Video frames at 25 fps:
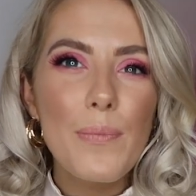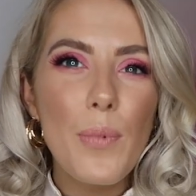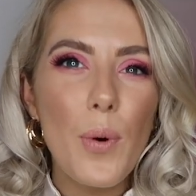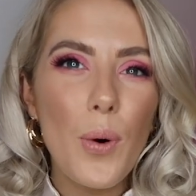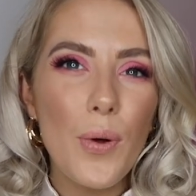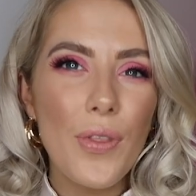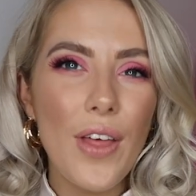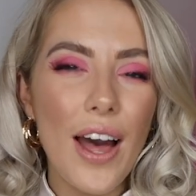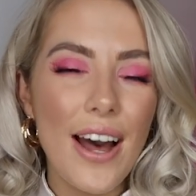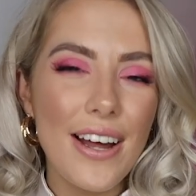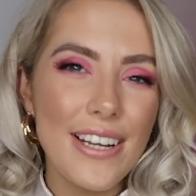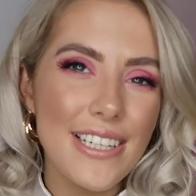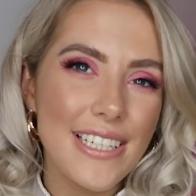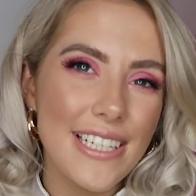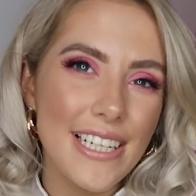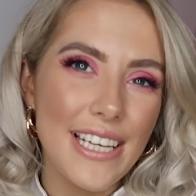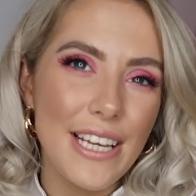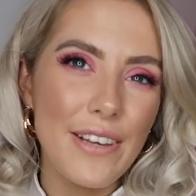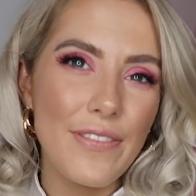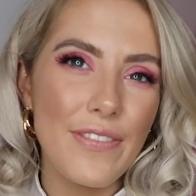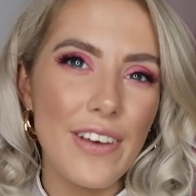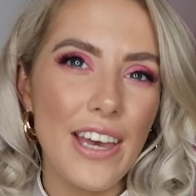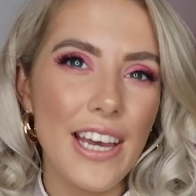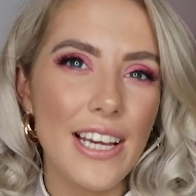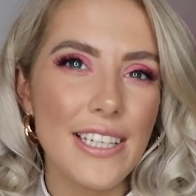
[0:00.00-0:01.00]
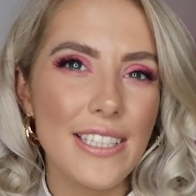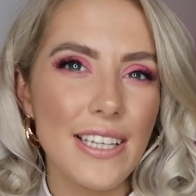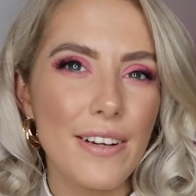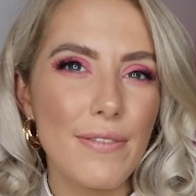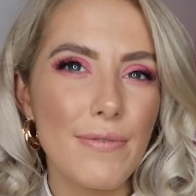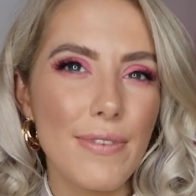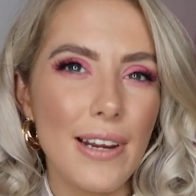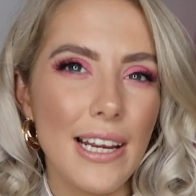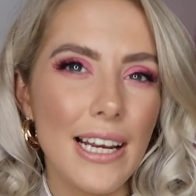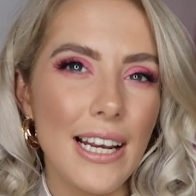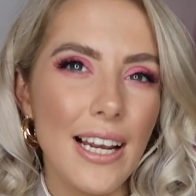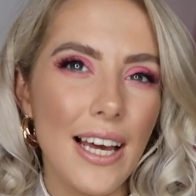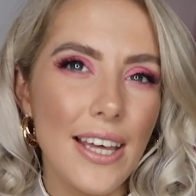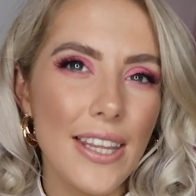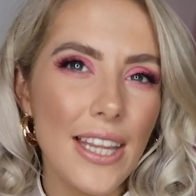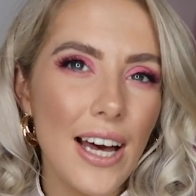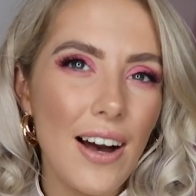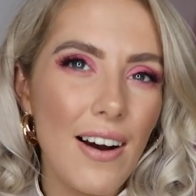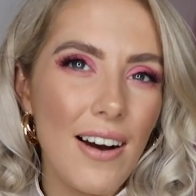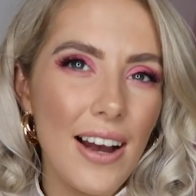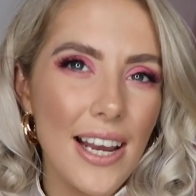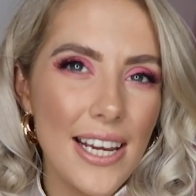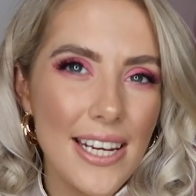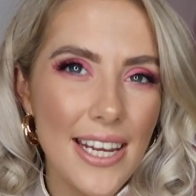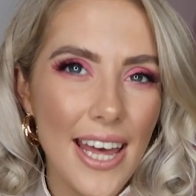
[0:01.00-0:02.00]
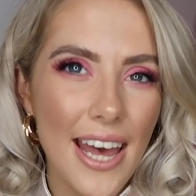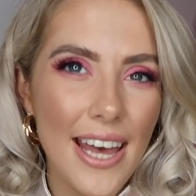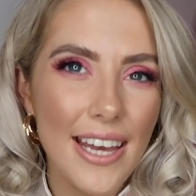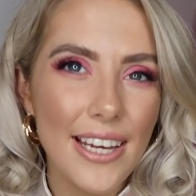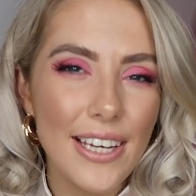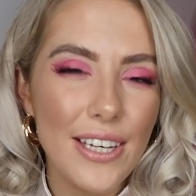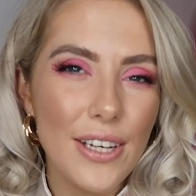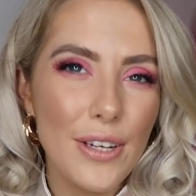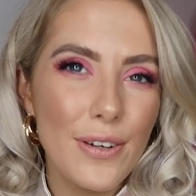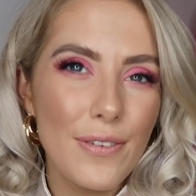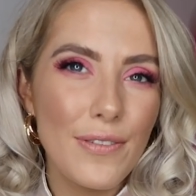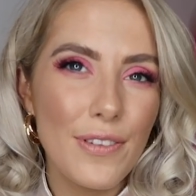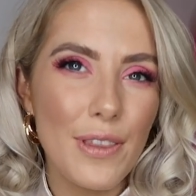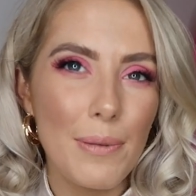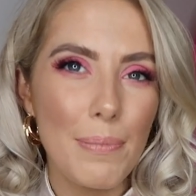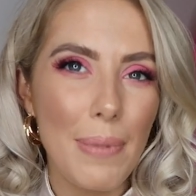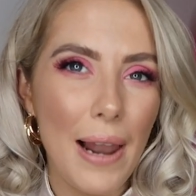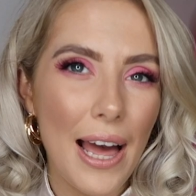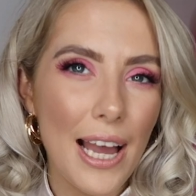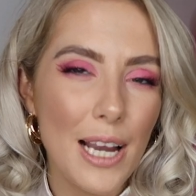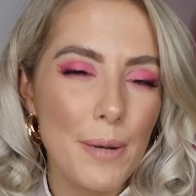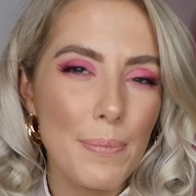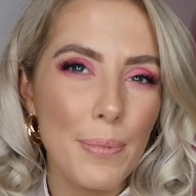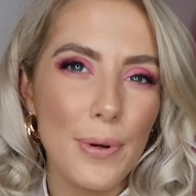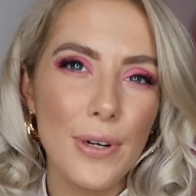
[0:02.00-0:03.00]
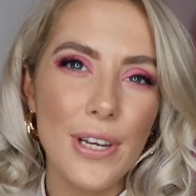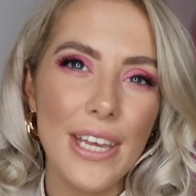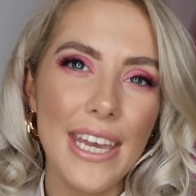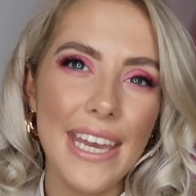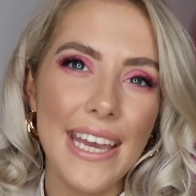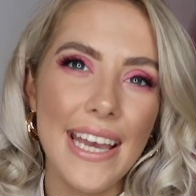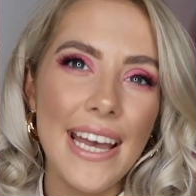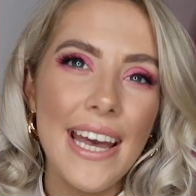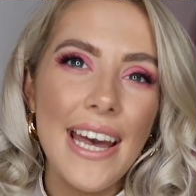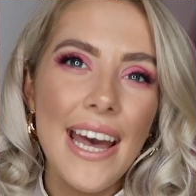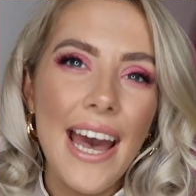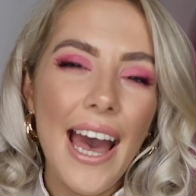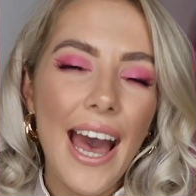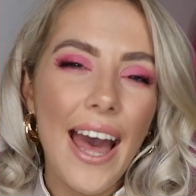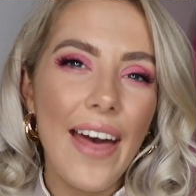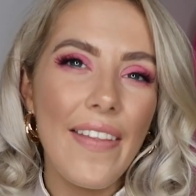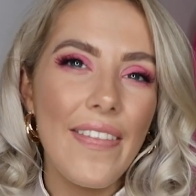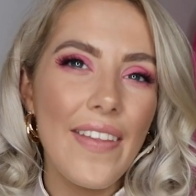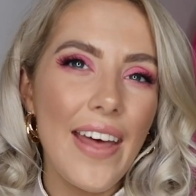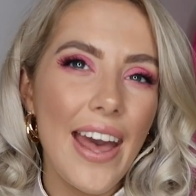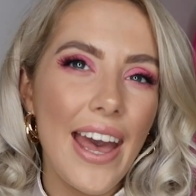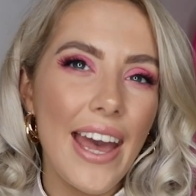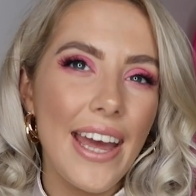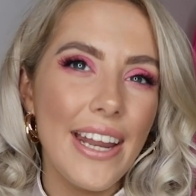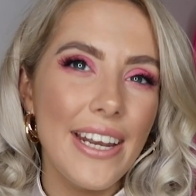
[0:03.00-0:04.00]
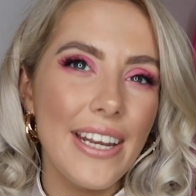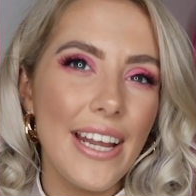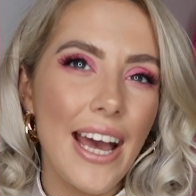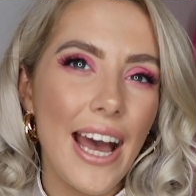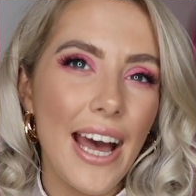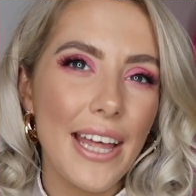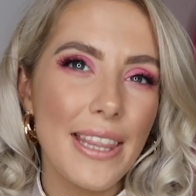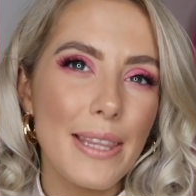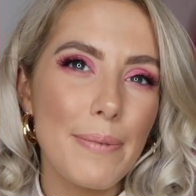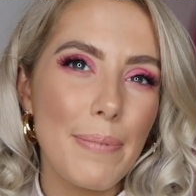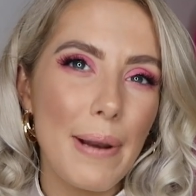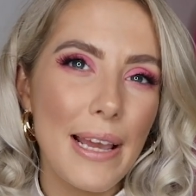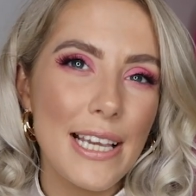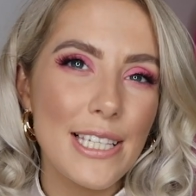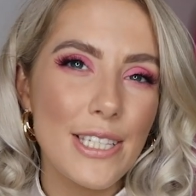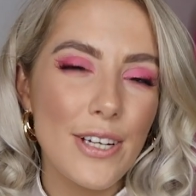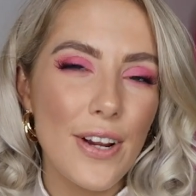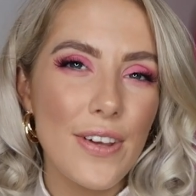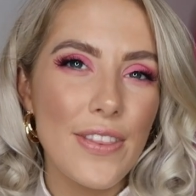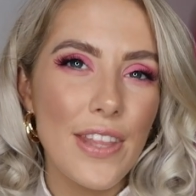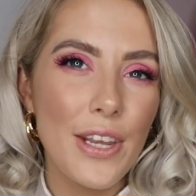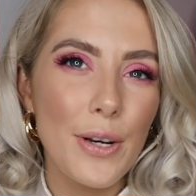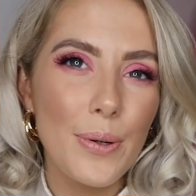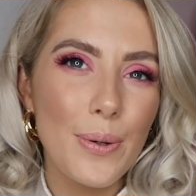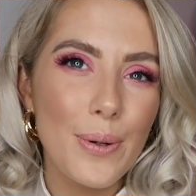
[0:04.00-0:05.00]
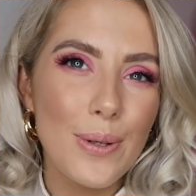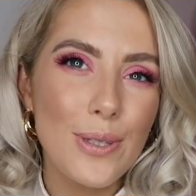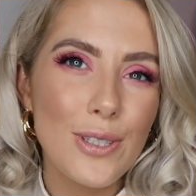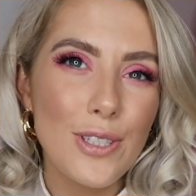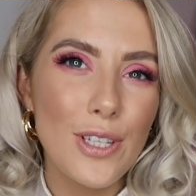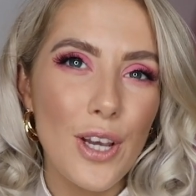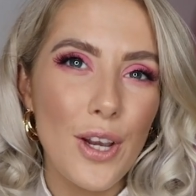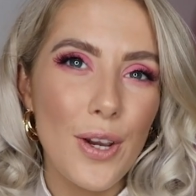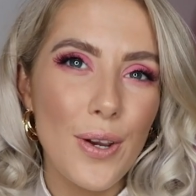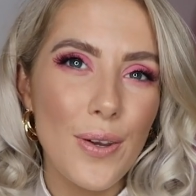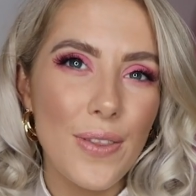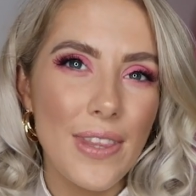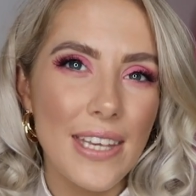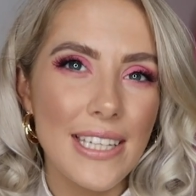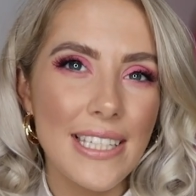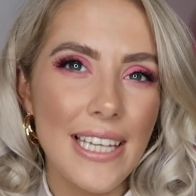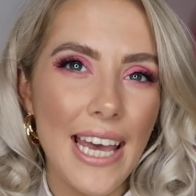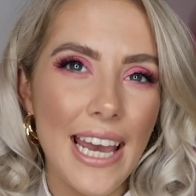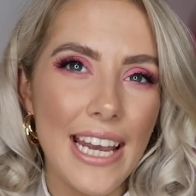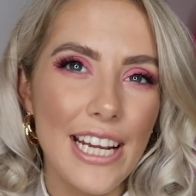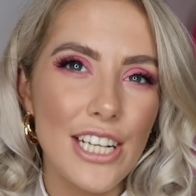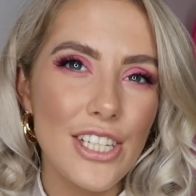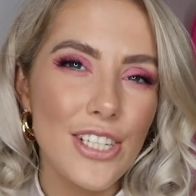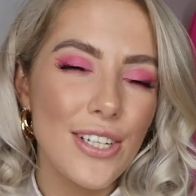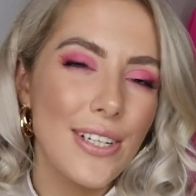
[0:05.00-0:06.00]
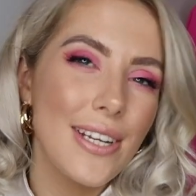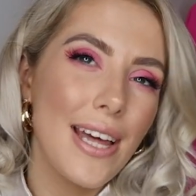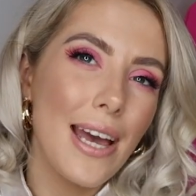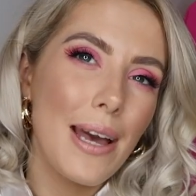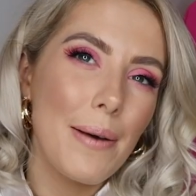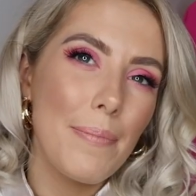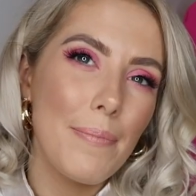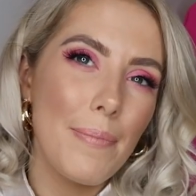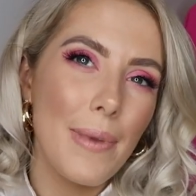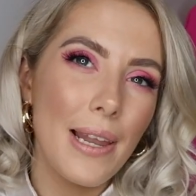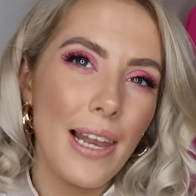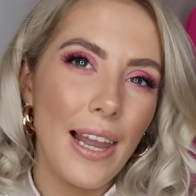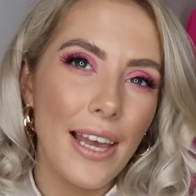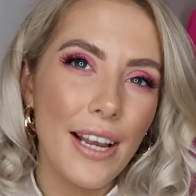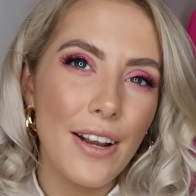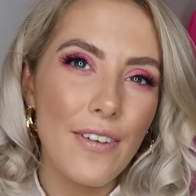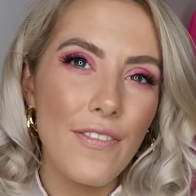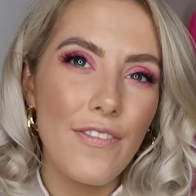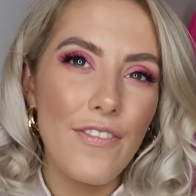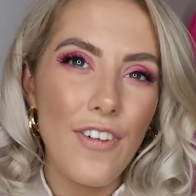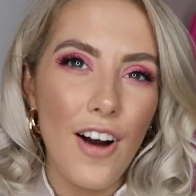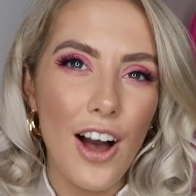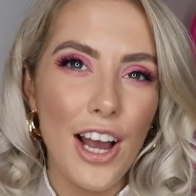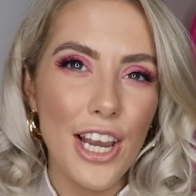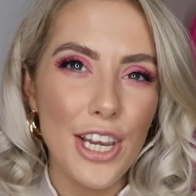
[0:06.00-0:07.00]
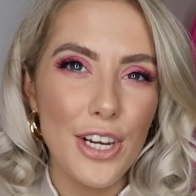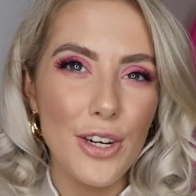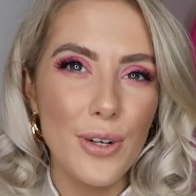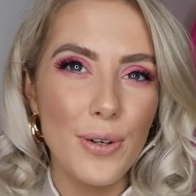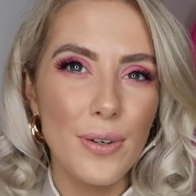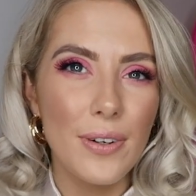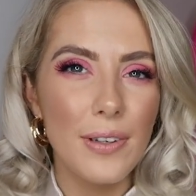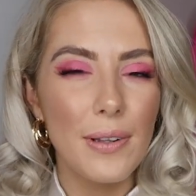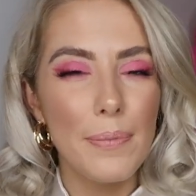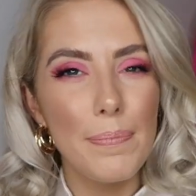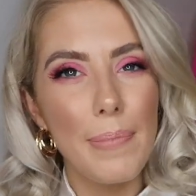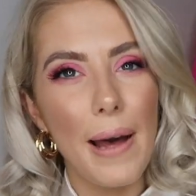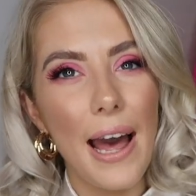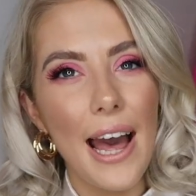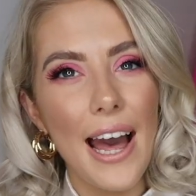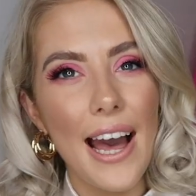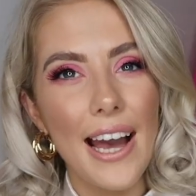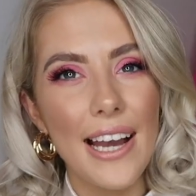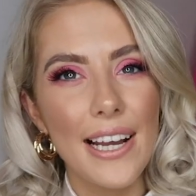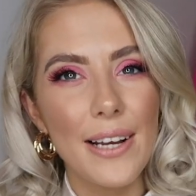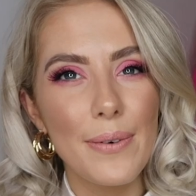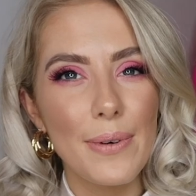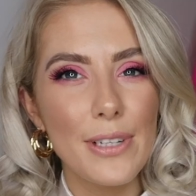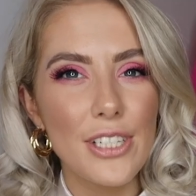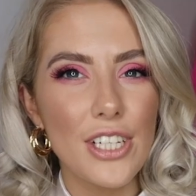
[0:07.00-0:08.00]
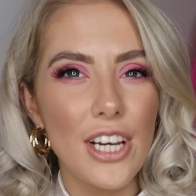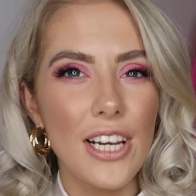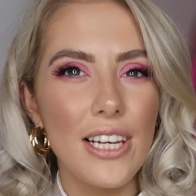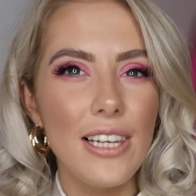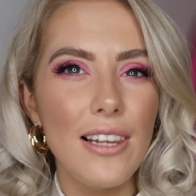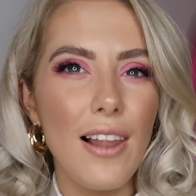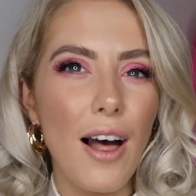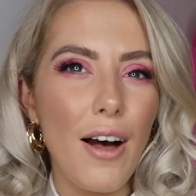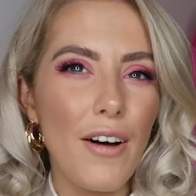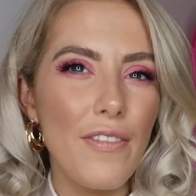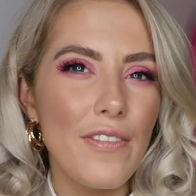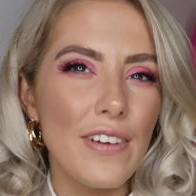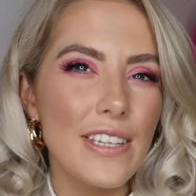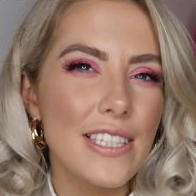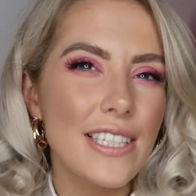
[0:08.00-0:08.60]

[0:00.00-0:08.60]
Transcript: wore that underneath it because I really like the high neck of the black body and then had the blazer and then also this H&M like vinyl bag, which I love.